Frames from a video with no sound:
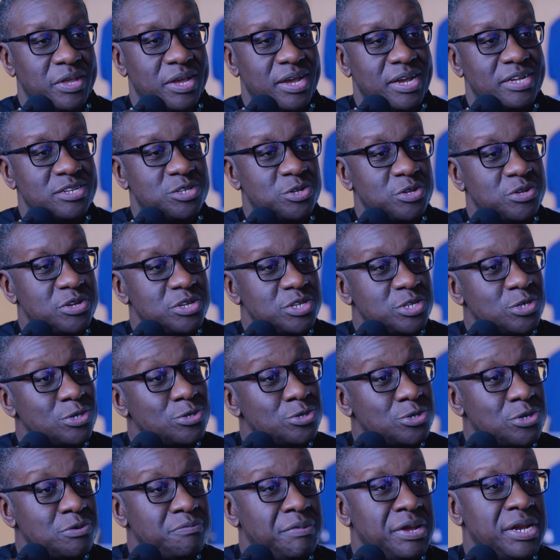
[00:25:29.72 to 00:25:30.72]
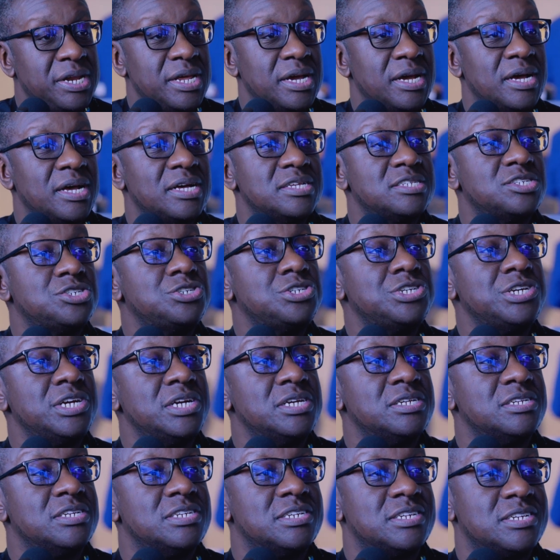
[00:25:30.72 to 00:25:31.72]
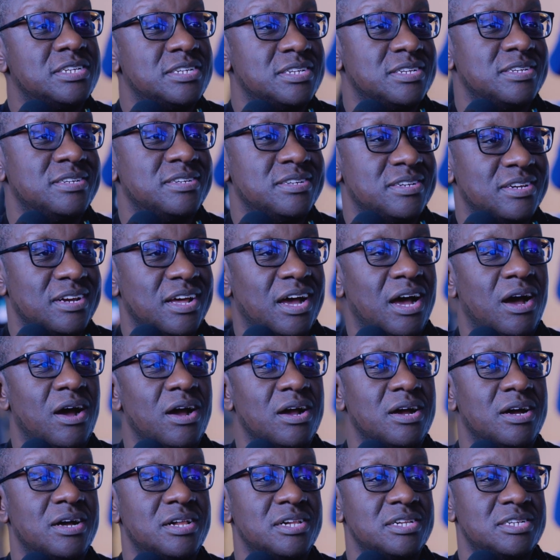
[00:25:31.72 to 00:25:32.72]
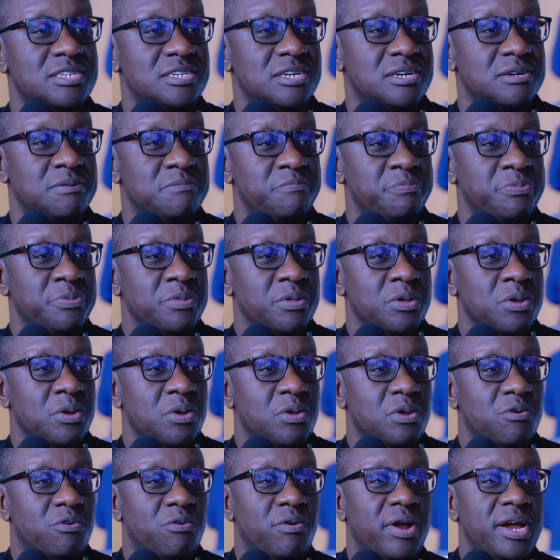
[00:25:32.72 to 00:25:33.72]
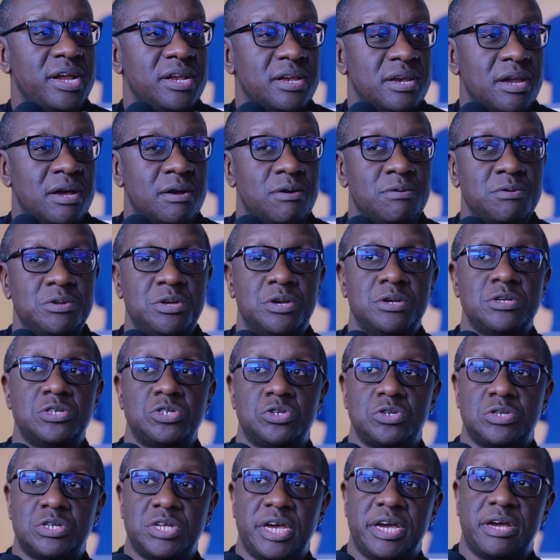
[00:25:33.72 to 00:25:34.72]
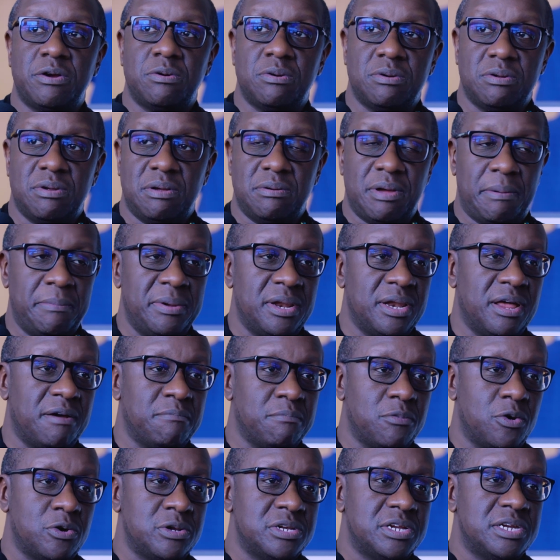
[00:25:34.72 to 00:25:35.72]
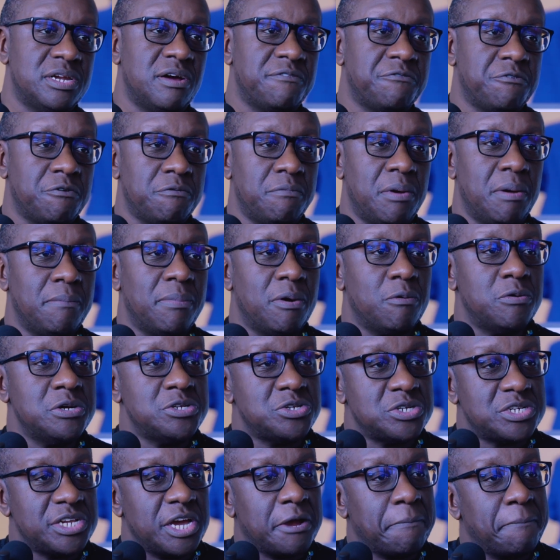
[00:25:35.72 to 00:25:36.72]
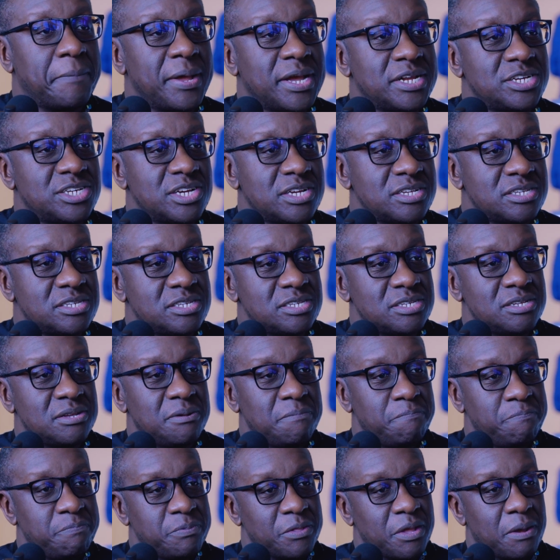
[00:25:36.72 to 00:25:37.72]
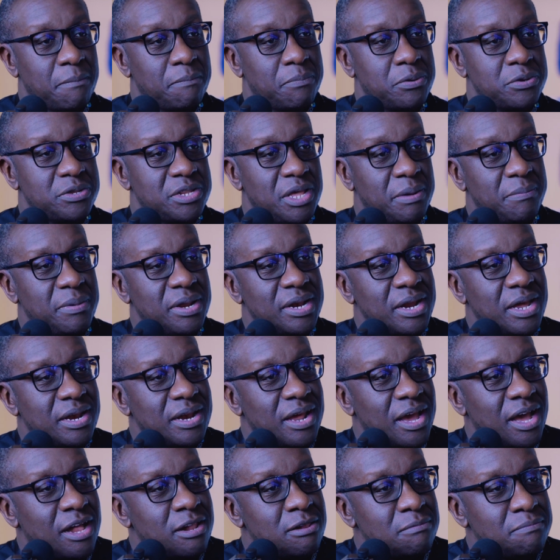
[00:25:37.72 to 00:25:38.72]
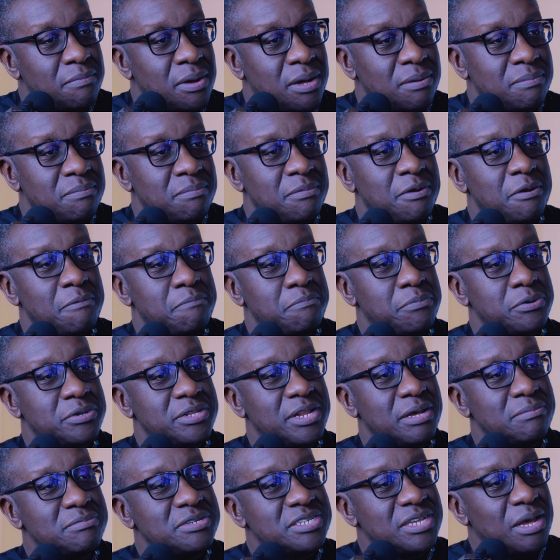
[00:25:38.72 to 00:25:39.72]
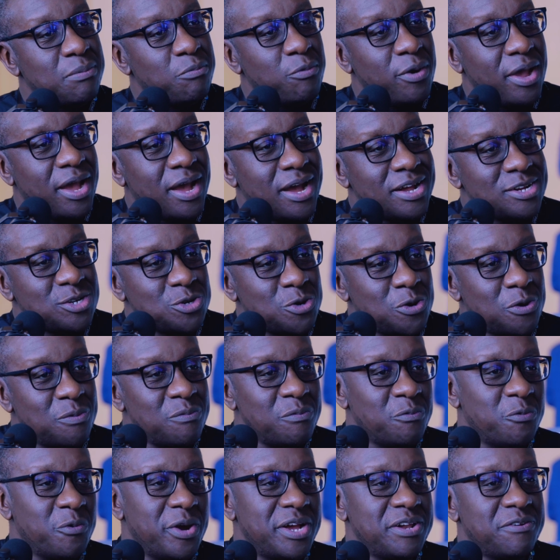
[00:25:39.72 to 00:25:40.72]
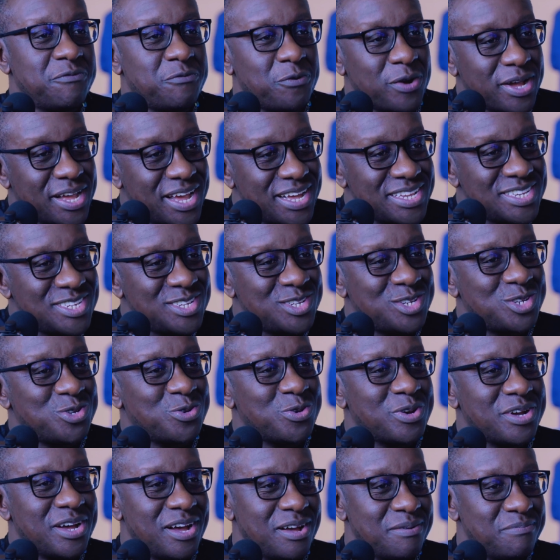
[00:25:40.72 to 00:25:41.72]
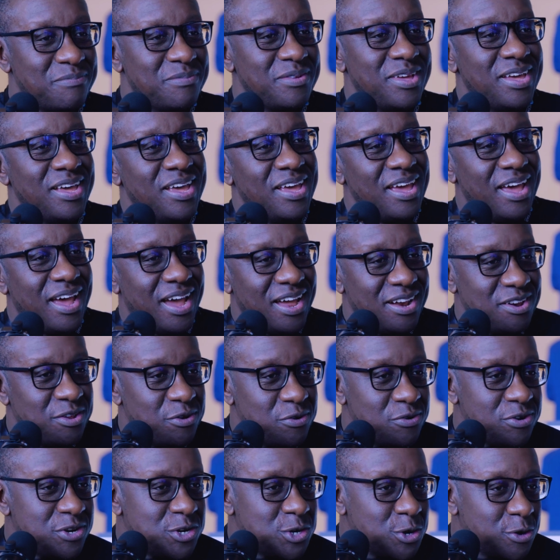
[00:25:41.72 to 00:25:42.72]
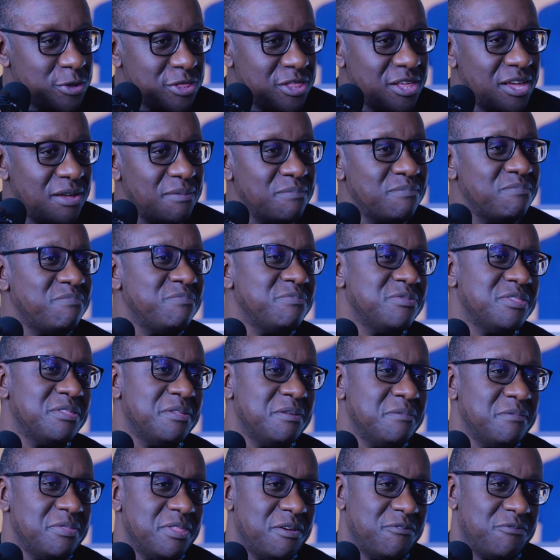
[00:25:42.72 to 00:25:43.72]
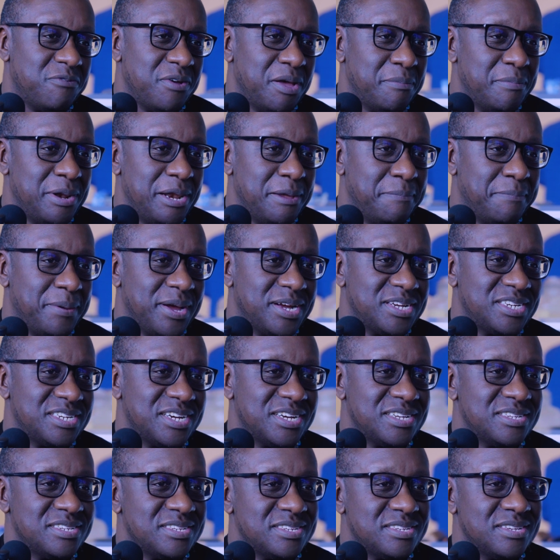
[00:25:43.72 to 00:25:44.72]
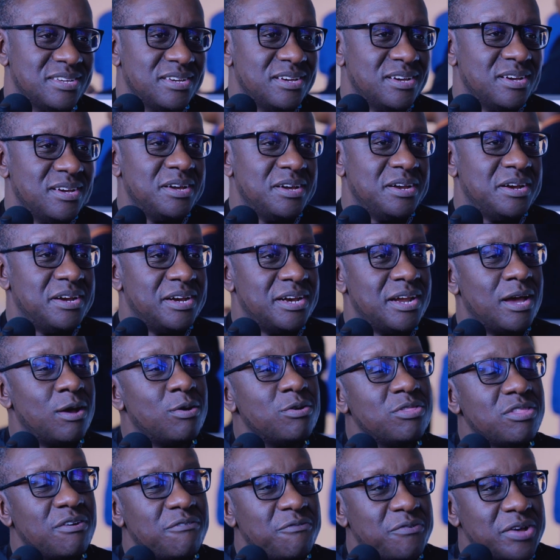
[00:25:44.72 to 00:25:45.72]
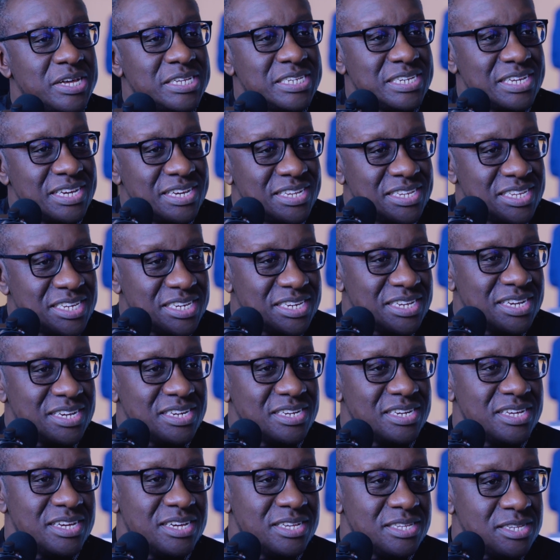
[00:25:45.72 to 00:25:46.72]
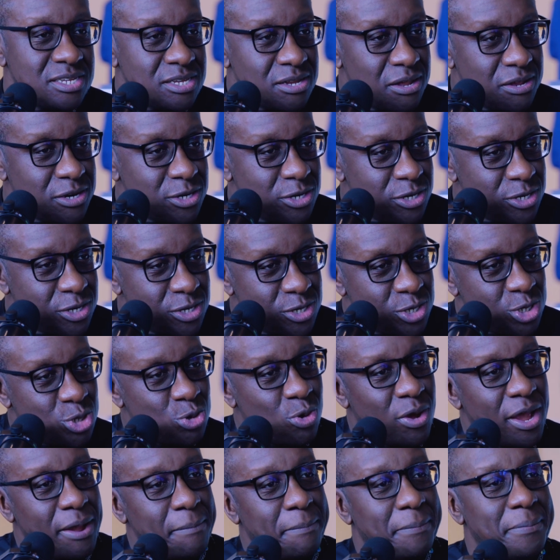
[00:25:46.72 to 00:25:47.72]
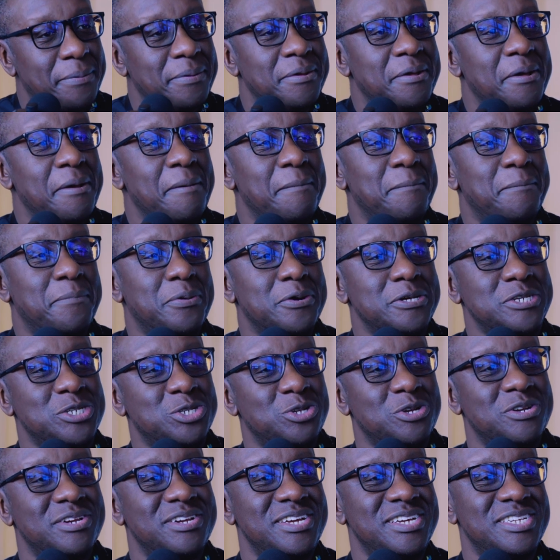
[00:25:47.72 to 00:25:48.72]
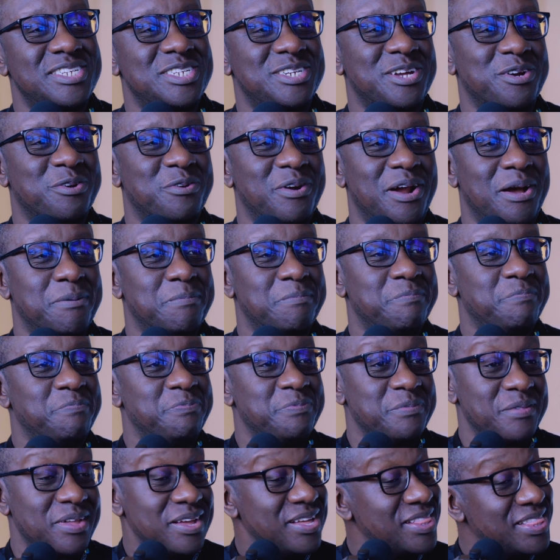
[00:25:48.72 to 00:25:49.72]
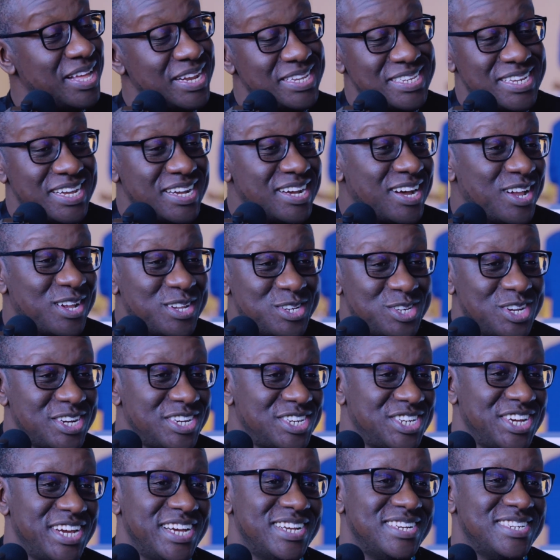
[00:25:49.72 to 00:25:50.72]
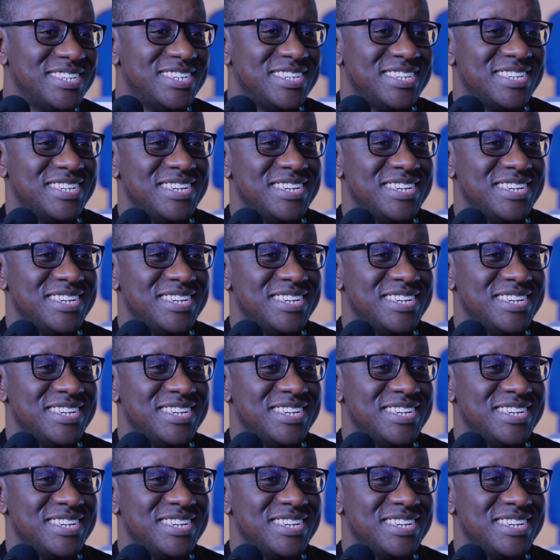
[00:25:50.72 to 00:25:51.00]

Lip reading: And so social media has changed our culture. Right now, you used to take, I'm old enough to remember, we used to take pictures, put them in an album, put them somewhere at home, wait for guests to come, and you show them the family pictures. Now the first instinct is swipe, post on Instagram. That's a culture change.